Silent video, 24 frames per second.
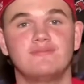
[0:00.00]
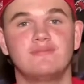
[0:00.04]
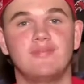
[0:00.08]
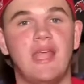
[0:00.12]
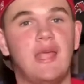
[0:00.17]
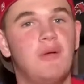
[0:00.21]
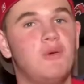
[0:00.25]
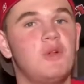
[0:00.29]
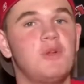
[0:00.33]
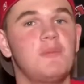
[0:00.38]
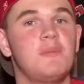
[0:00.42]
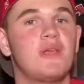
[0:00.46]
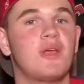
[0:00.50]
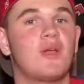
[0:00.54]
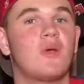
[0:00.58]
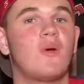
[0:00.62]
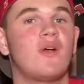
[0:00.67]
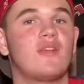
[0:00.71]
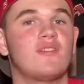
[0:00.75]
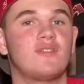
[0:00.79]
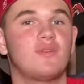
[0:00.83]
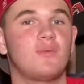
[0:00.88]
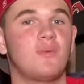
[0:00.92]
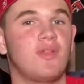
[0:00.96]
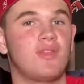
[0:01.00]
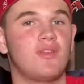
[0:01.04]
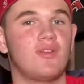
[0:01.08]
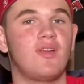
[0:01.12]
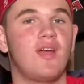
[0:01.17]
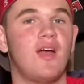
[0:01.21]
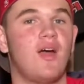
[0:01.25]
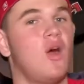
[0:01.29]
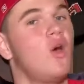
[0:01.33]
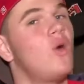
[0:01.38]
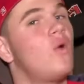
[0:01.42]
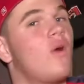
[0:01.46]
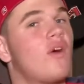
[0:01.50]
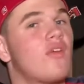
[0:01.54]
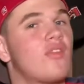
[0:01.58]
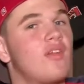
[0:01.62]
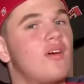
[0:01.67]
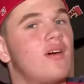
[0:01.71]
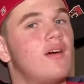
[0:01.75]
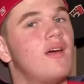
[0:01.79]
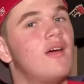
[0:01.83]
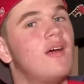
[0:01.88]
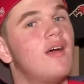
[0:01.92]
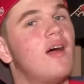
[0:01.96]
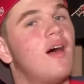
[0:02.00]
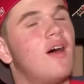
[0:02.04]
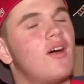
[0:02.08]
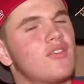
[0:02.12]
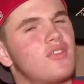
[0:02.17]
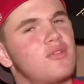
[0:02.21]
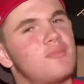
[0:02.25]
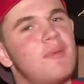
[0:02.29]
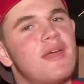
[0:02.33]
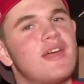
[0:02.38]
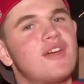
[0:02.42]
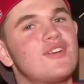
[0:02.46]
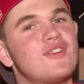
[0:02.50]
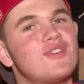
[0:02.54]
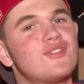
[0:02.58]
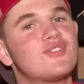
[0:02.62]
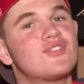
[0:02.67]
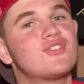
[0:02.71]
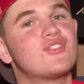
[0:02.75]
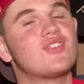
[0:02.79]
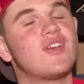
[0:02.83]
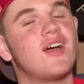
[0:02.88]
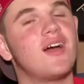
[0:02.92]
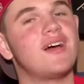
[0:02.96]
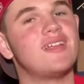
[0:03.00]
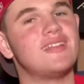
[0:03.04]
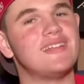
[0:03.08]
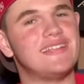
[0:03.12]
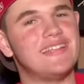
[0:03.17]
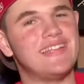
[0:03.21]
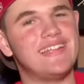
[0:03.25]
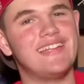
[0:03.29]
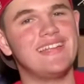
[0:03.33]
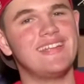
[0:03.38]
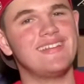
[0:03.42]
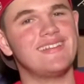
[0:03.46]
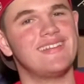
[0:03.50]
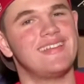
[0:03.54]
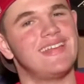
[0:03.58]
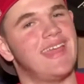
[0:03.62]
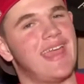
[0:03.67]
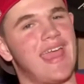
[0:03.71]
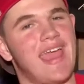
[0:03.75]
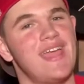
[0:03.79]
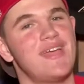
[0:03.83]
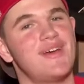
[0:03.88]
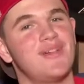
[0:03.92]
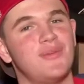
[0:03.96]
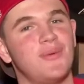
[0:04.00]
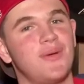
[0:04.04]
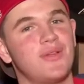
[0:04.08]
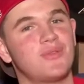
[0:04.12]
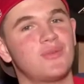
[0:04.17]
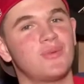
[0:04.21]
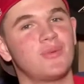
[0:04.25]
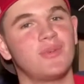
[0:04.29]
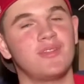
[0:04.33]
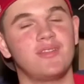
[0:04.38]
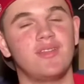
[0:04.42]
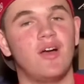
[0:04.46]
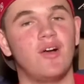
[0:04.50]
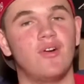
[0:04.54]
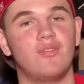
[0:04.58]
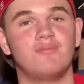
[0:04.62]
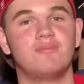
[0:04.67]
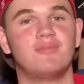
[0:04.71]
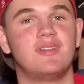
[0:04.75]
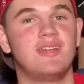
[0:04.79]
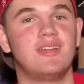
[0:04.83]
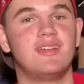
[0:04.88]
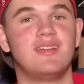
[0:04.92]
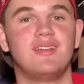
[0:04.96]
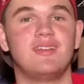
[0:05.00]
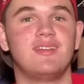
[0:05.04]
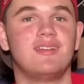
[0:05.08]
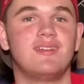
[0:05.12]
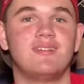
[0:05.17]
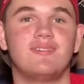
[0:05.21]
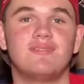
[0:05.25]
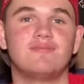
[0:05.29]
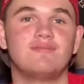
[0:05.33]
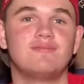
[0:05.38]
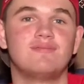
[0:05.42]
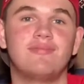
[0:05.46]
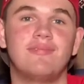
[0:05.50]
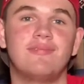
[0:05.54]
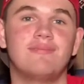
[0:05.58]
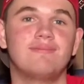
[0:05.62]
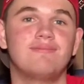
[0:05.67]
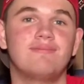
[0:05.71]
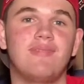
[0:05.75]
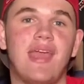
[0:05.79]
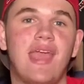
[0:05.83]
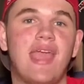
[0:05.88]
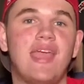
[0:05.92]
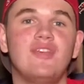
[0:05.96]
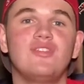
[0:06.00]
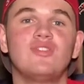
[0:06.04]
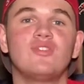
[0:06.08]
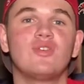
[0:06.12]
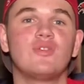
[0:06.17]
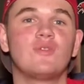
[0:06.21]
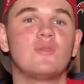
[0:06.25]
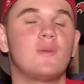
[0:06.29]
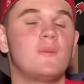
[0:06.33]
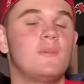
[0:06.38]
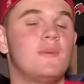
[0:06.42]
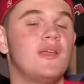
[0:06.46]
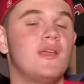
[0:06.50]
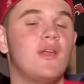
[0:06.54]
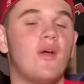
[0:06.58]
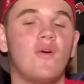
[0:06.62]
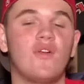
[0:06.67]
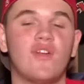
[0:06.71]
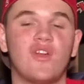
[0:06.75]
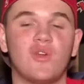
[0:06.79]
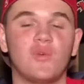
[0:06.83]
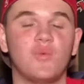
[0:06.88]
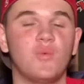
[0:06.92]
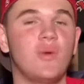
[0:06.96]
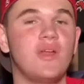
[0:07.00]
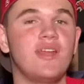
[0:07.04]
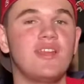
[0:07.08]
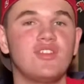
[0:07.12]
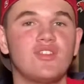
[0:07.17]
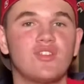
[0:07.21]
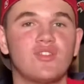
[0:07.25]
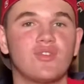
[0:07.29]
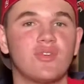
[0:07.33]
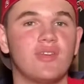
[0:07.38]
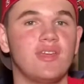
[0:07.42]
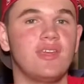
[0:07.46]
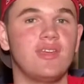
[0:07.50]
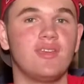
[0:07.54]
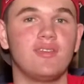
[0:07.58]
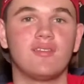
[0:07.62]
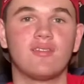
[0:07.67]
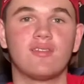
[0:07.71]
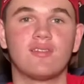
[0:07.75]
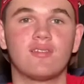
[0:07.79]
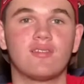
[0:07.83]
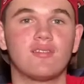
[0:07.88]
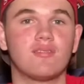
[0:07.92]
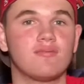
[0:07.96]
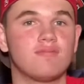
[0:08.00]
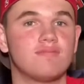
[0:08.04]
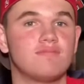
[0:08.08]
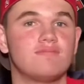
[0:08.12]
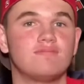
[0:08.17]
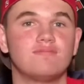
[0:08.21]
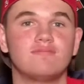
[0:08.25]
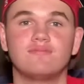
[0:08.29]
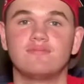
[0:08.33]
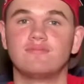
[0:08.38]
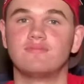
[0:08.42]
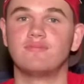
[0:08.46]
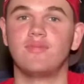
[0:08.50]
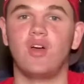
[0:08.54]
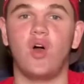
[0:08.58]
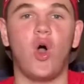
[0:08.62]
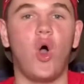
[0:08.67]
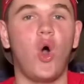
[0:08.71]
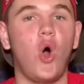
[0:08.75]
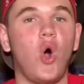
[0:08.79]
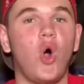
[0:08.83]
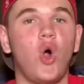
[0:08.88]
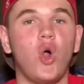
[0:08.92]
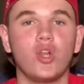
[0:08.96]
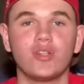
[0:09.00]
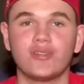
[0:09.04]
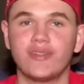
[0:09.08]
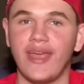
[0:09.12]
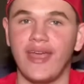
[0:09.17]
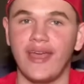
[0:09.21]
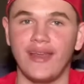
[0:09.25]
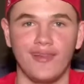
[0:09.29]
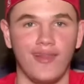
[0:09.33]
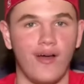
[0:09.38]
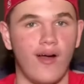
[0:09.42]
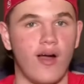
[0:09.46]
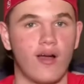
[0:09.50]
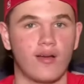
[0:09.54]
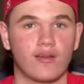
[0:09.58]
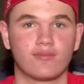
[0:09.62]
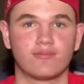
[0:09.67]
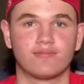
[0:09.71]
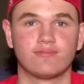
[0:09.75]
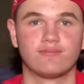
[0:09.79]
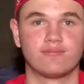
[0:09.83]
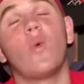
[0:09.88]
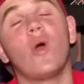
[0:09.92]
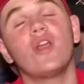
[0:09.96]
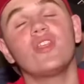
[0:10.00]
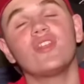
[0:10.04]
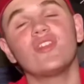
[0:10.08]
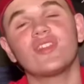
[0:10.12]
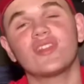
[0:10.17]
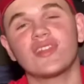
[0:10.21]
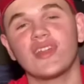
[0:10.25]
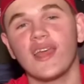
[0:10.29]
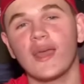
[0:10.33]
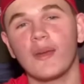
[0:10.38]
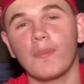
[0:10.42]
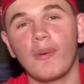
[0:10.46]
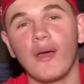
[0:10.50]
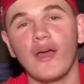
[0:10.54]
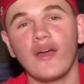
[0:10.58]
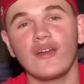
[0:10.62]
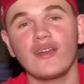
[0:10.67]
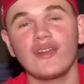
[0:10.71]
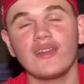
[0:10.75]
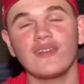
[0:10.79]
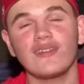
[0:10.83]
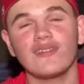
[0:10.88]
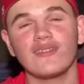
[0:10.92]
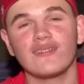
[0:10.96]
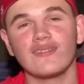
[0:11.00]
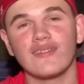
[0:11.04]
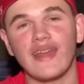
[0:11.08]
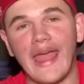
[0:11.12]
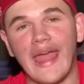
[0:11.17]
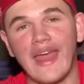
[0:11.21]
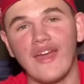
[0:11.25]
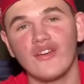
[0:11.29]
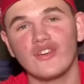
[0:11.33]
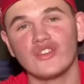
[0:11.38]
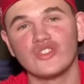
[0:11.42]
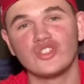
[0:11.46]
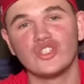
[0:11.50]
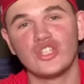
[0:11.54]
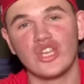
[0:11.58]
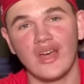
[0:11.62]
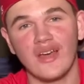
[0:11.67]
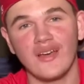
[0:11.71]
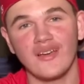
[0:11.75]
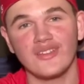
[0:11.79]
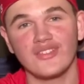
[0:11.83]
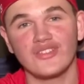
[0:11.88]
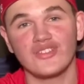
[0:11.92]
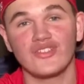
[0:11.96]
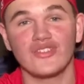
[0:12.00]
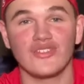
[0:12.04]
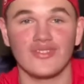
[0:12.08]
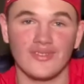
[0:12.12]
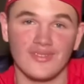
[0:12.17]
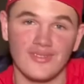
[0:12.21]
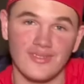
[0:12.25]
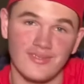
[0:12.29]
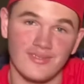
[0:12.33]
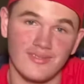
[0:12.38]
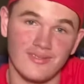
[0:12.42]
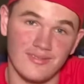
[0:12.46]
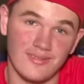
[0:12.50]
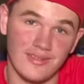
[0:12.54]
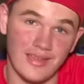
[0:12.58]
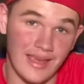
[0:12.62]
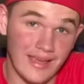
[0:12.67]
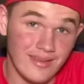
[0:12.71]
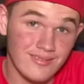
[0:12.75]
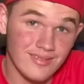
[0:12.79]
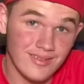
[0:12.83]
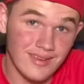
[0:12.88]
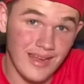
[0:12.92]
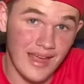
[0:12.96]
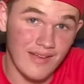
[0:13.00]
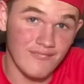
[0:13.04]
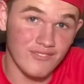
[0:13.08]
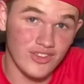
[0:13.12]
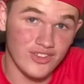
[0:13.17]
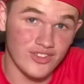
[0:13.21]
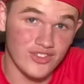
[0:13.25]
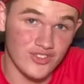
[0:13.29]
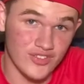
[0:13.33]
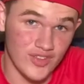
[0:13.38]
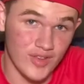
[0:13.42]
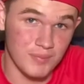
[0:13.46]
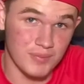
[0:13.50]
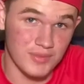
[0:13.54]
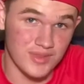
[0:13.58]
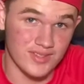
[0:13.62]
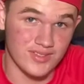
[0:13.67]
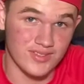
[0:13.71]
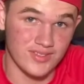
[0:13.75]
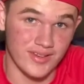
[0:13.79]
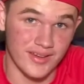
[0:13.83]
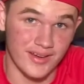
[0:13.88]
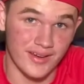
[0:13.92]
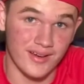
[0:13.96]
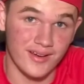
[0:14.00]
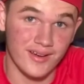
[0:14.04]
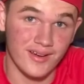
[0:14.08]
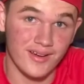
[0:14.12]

It wouldn't be a question whether or not, are the Mariners leading the AL West? No. Angels would be going on winning streaks all day long. When you think about it, Aaron Judge isn't having a slump this year.